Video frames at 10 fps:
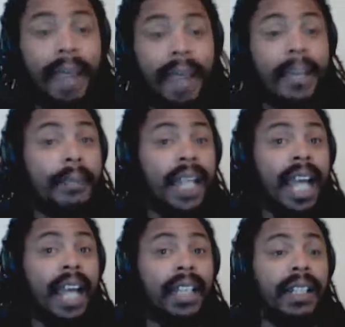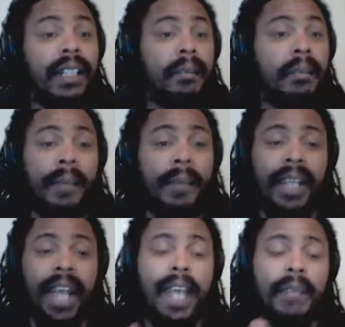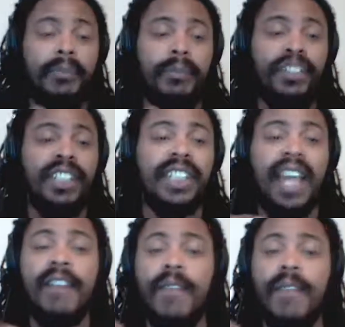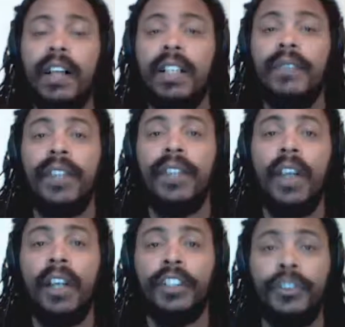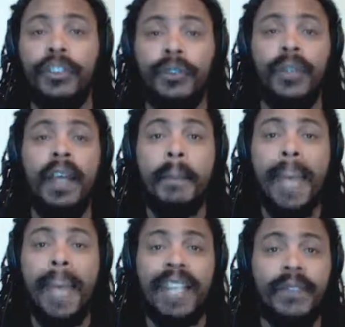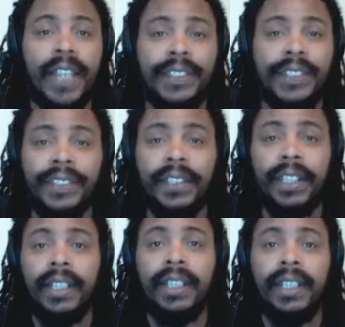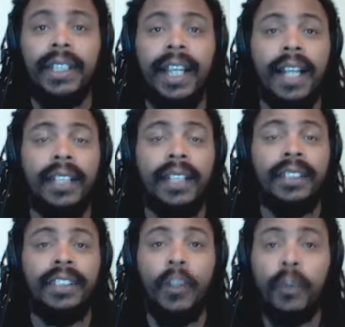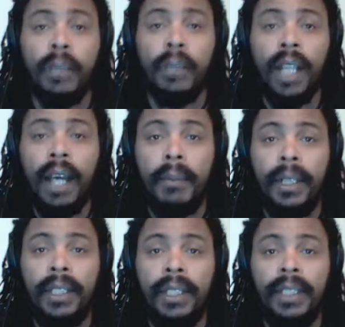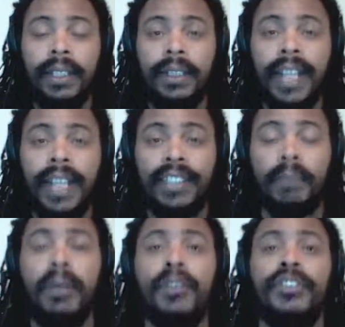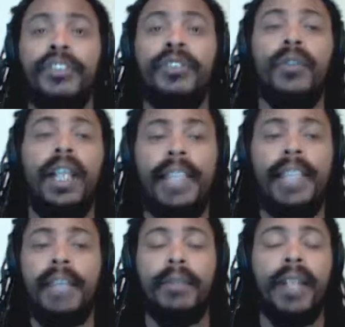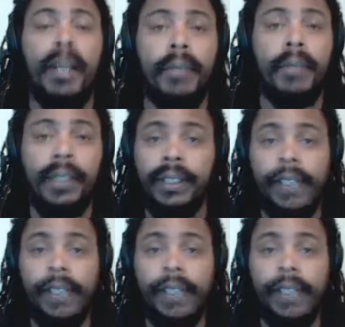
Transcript: Or maybe I'm not maybe I just got far enough along to manifest a uh, stone Merkaba as opposed to a light Merkaba.